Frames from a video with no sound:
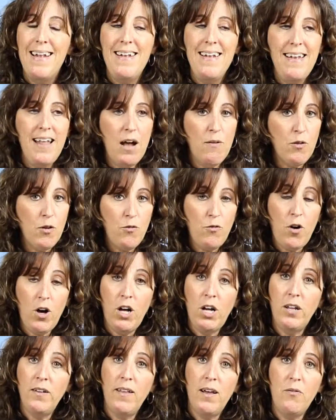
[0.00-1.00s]
Never
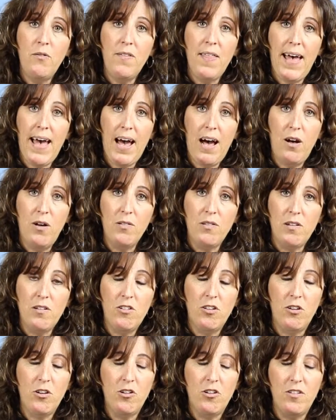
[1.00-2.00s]
fall in love with a house
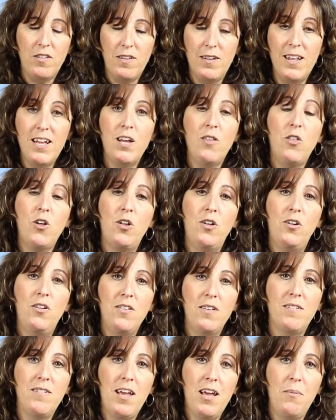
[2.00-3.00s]
until you're sitting at the
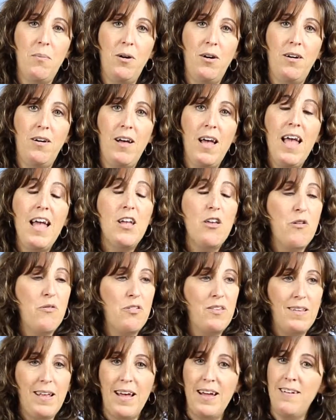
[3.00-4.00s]
closing table, you've
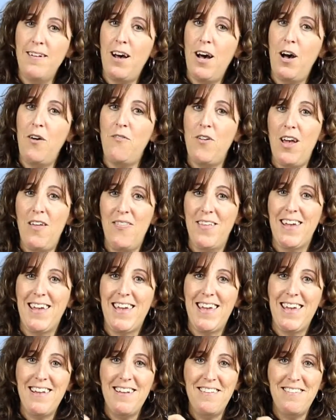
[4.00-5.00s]
signed off, and the
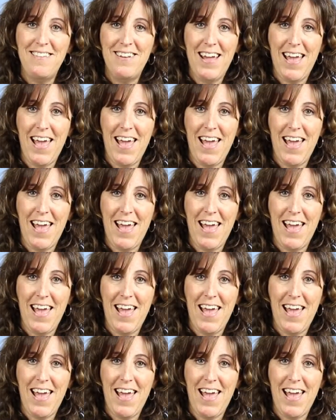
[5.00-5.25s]
key is in